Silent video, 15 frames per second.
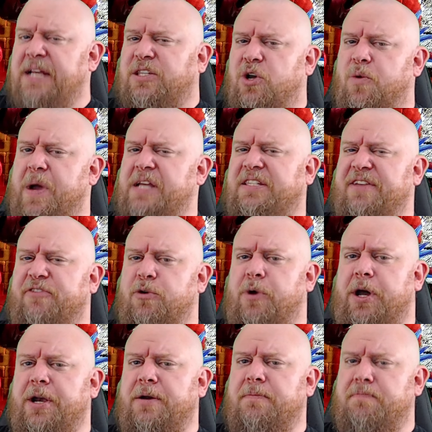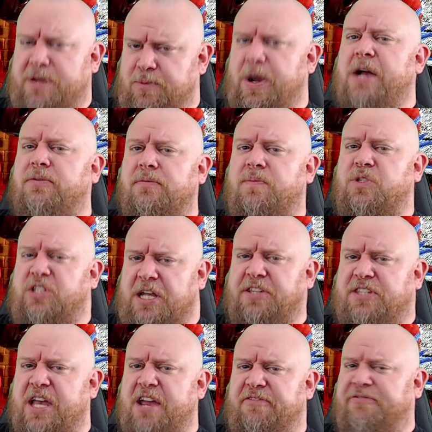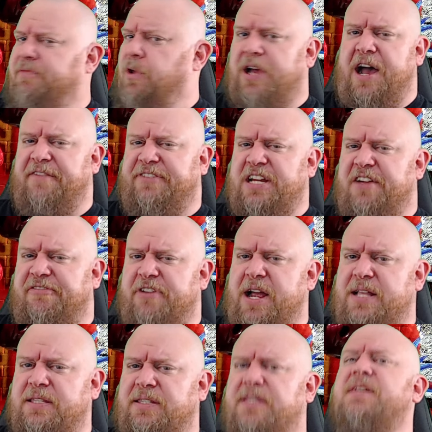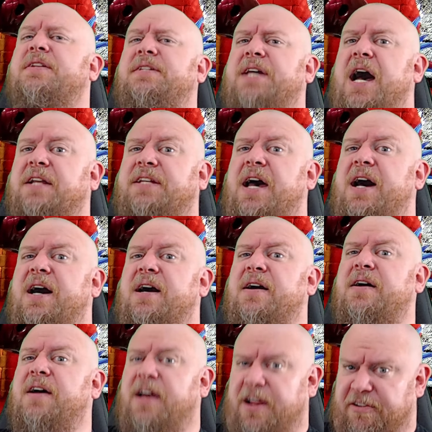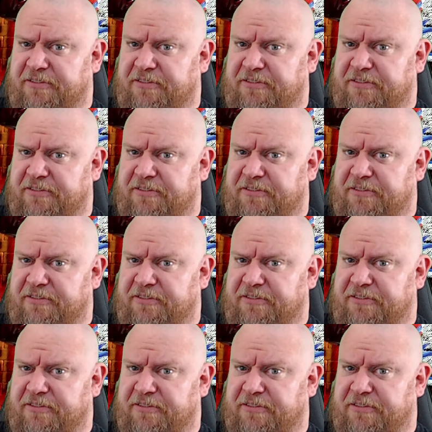as always, everyone, be well, stay safe, look after your friends, ta-ta, and